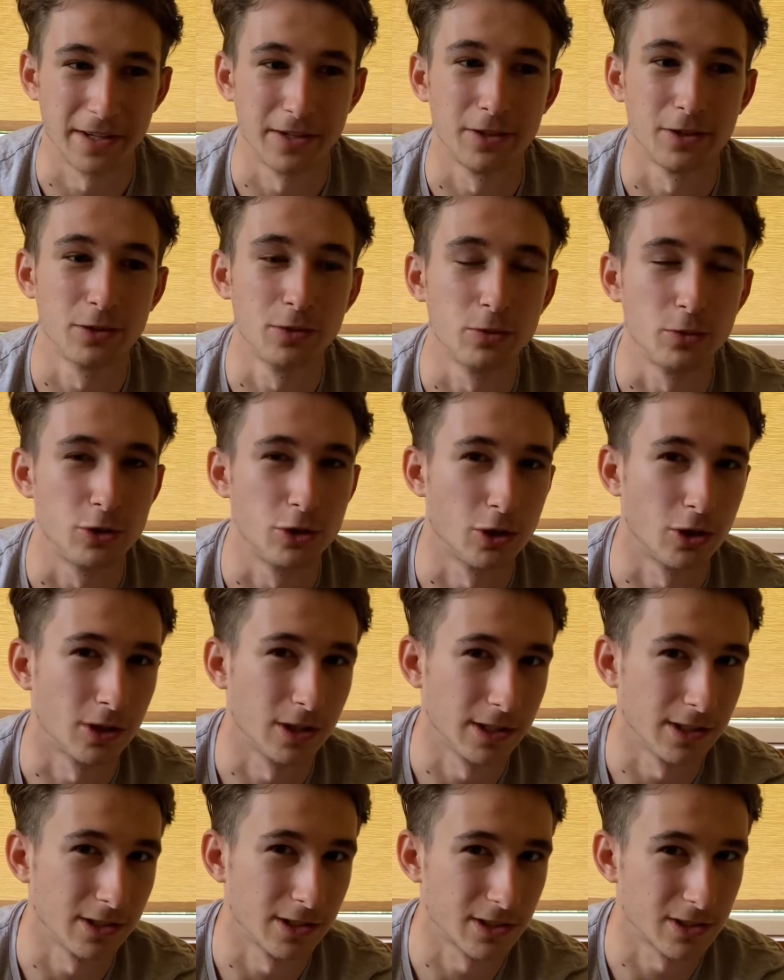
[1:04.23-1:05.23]
the usual
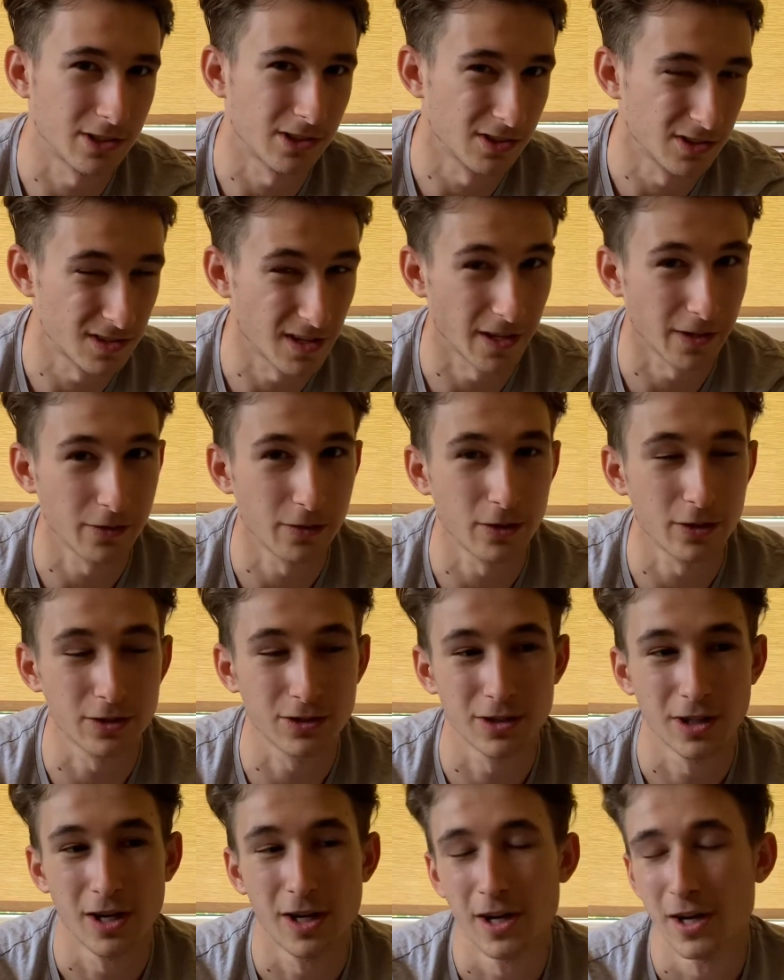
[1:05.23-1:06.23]
industry
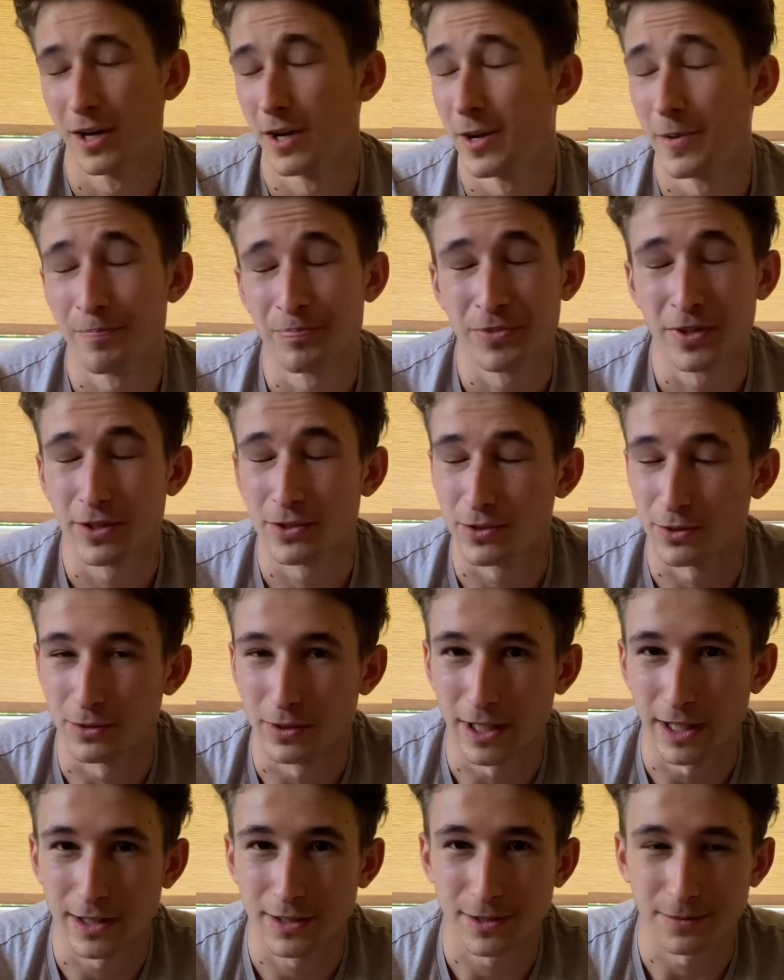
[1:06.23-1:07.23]
standards. So
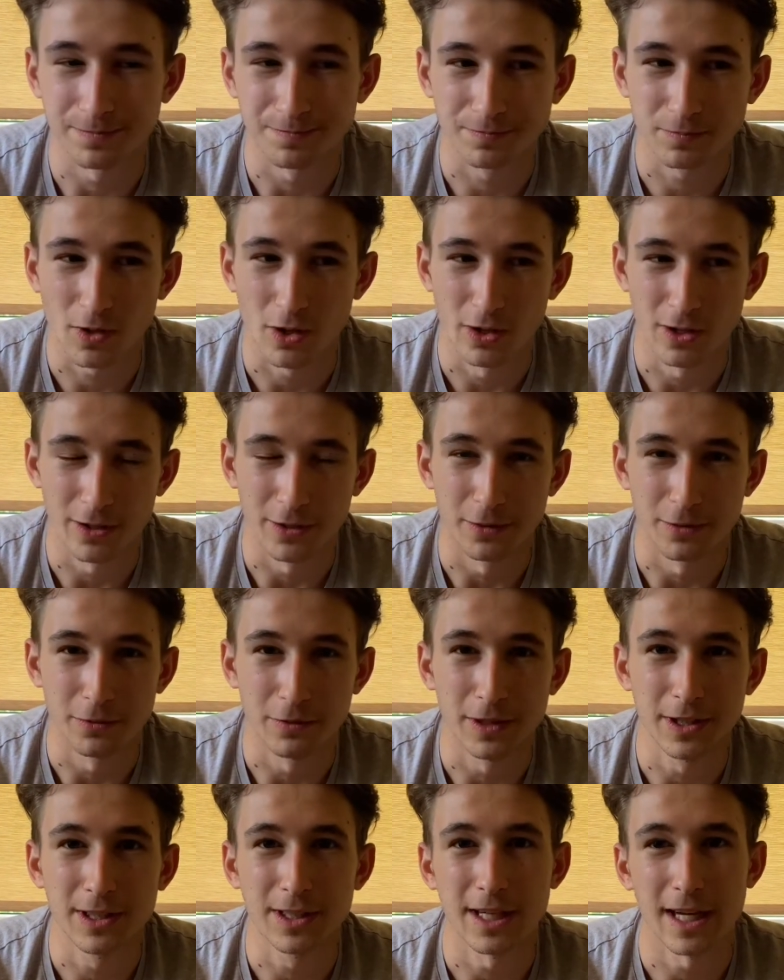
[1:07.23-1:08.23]
that's another
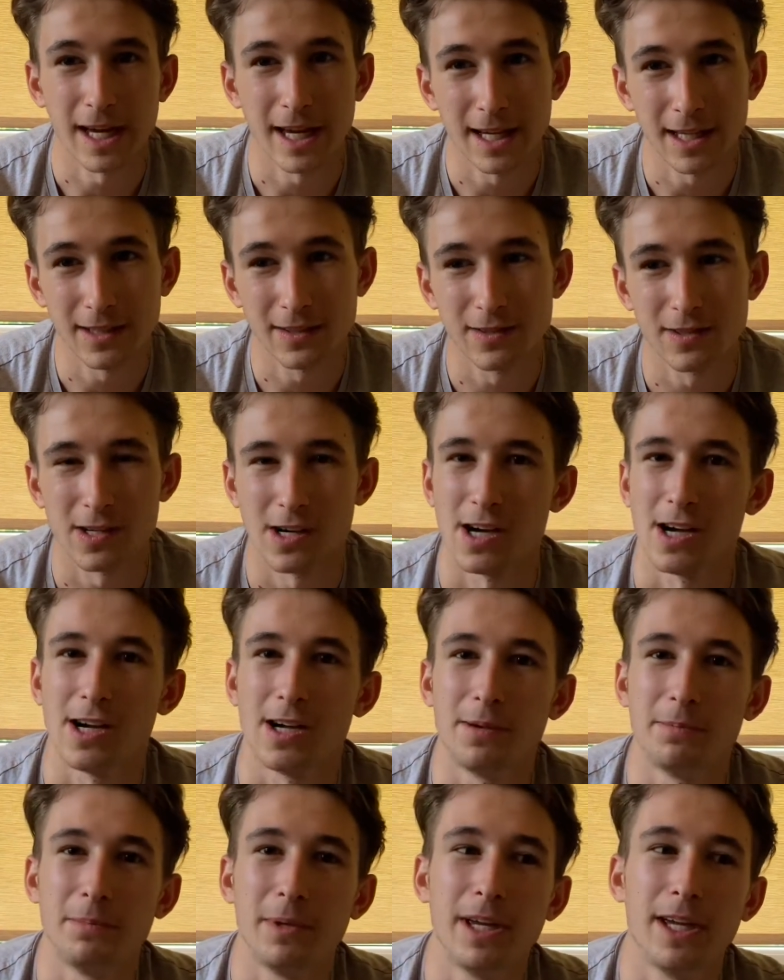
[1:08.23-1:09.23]
thing. And I
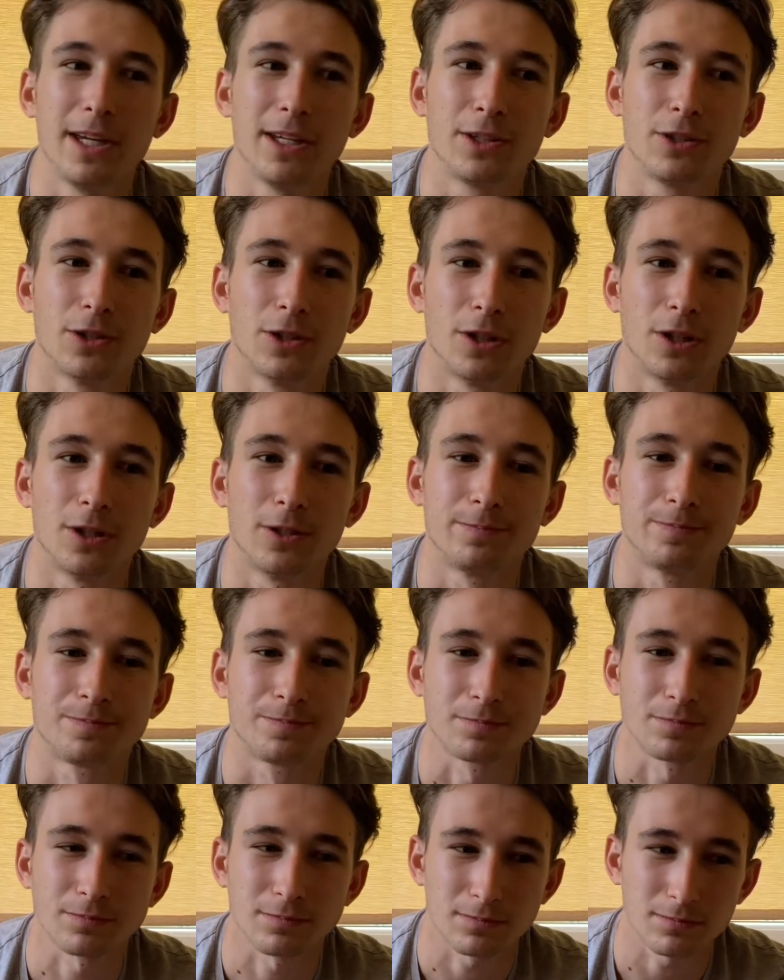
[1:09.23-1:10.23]
make a
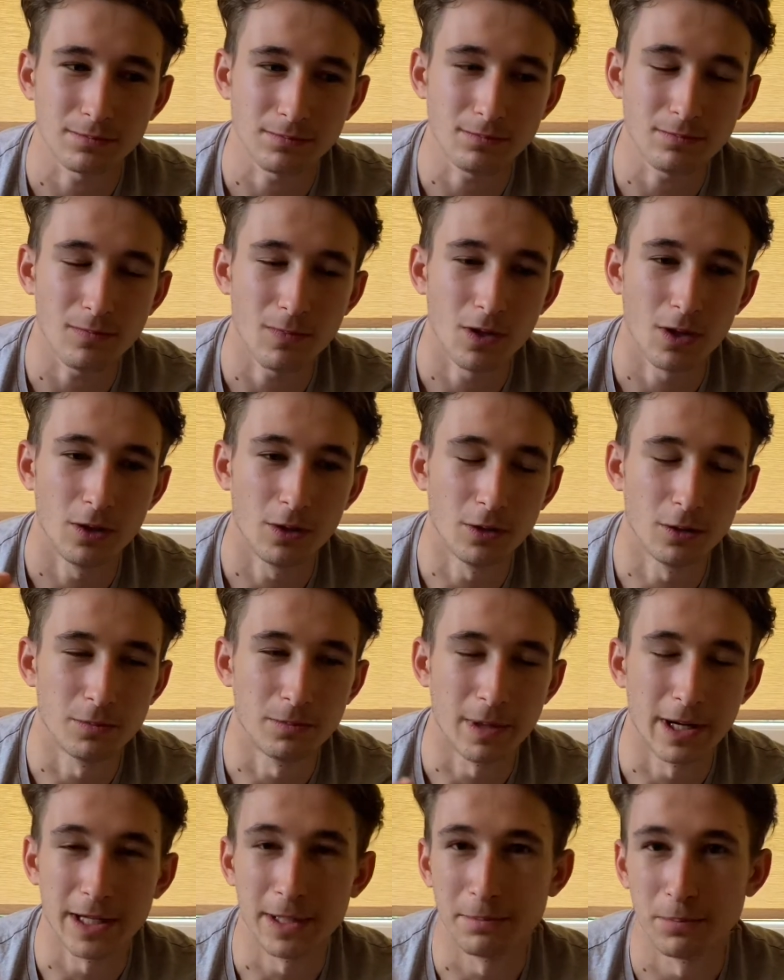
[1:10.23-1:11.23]

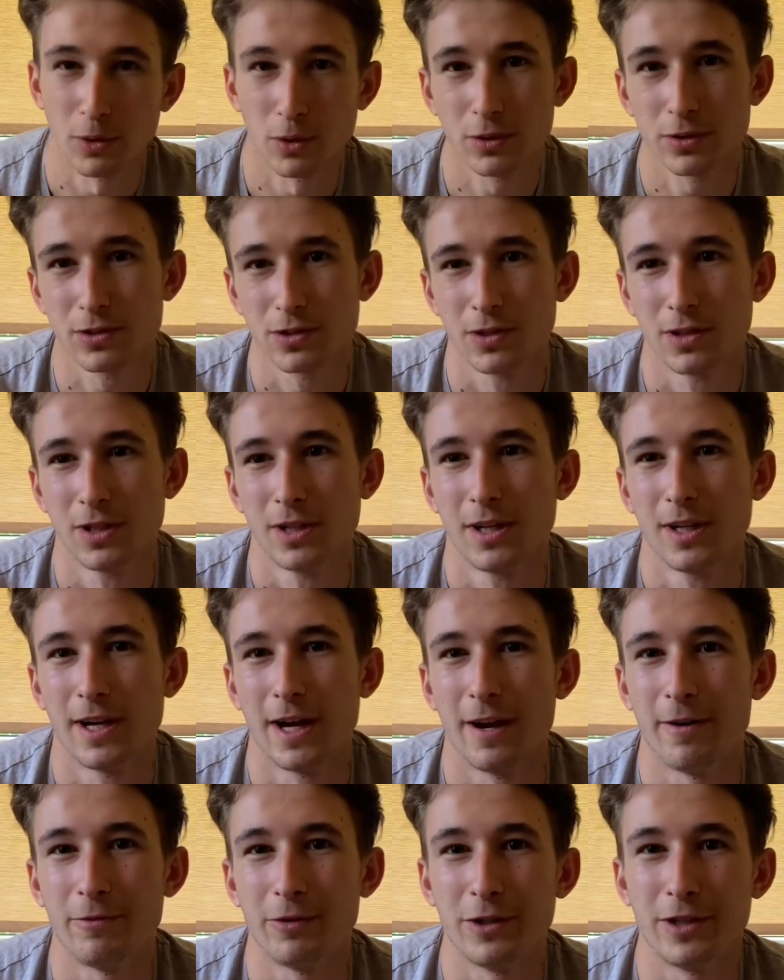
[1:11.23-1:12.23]
money post
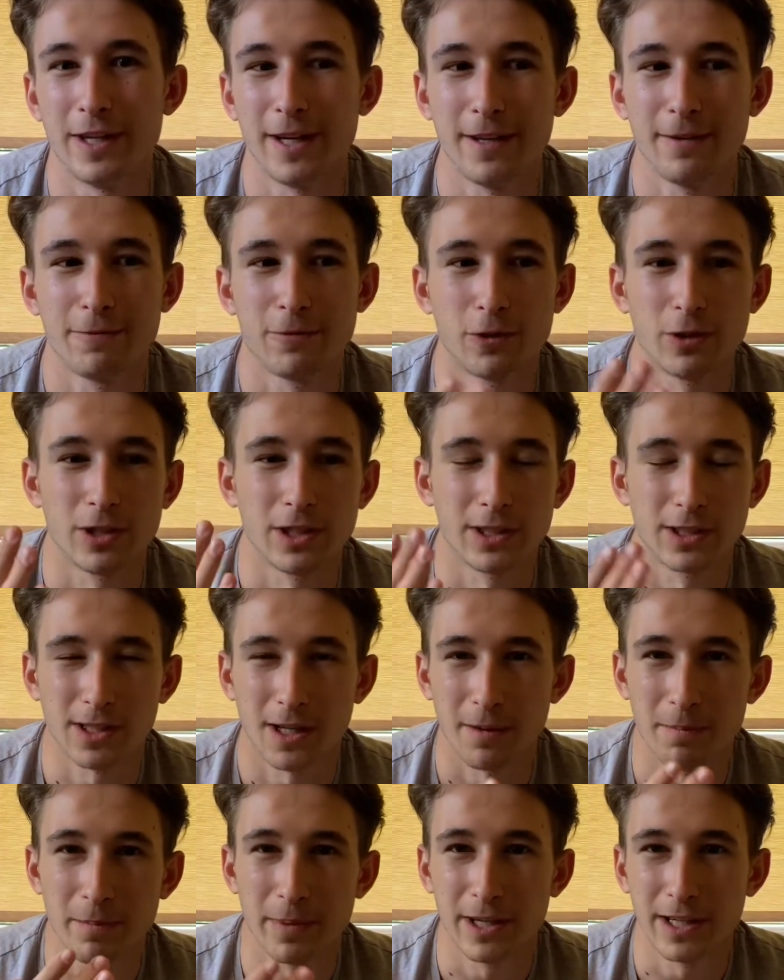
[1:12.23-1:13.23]
every day for that
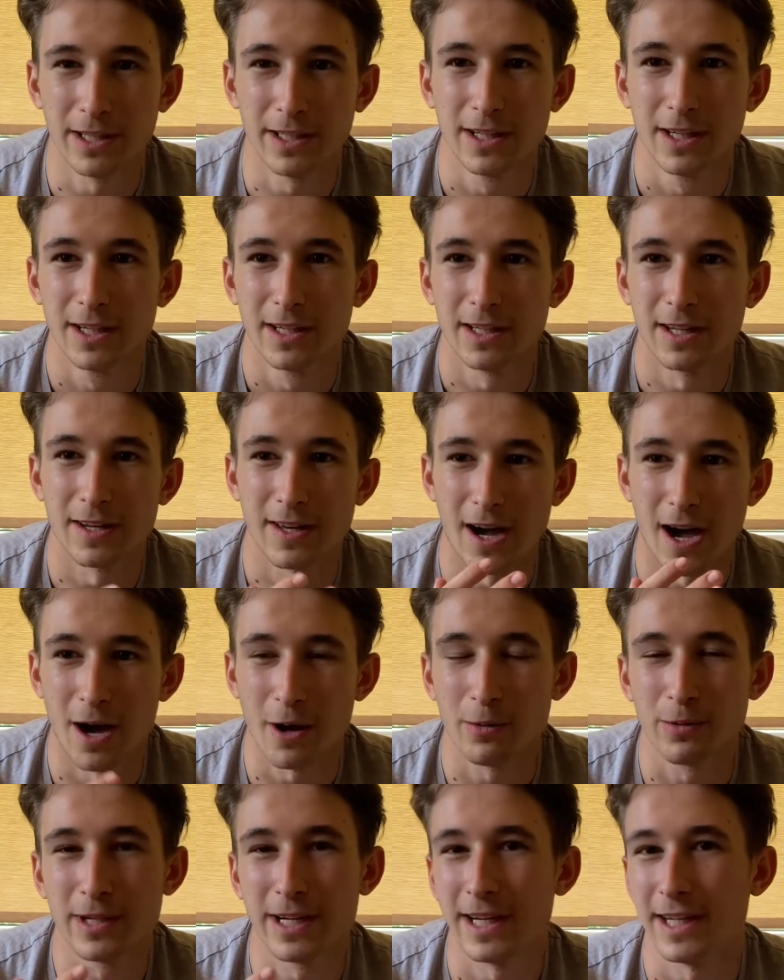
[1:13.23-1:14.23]
company, that how
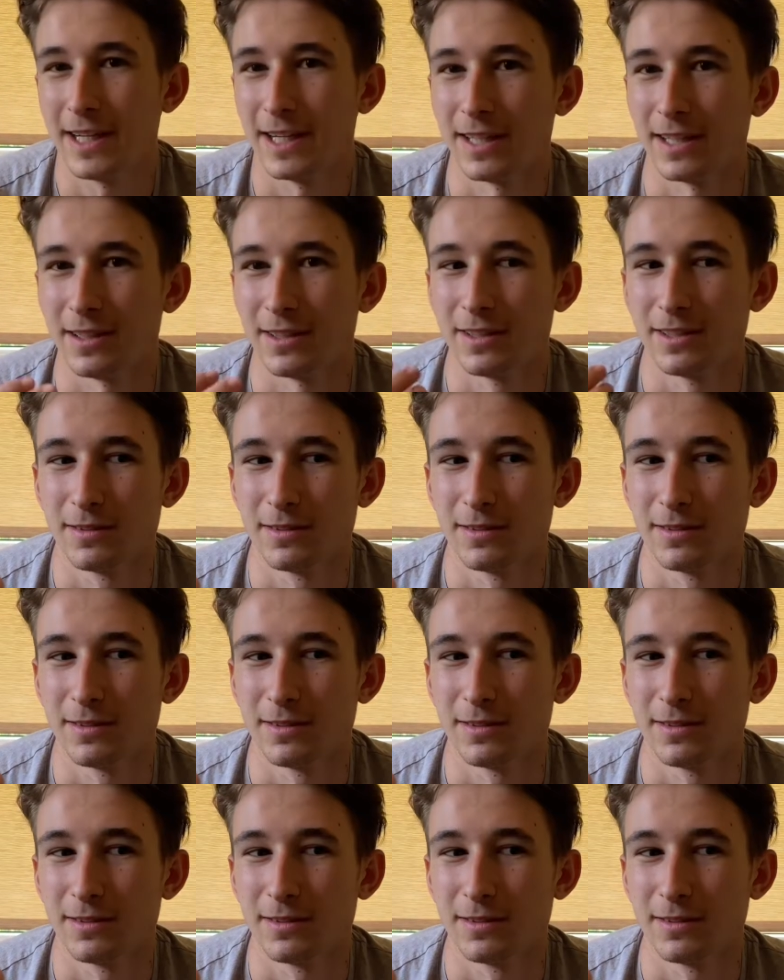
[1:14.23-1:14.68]
they can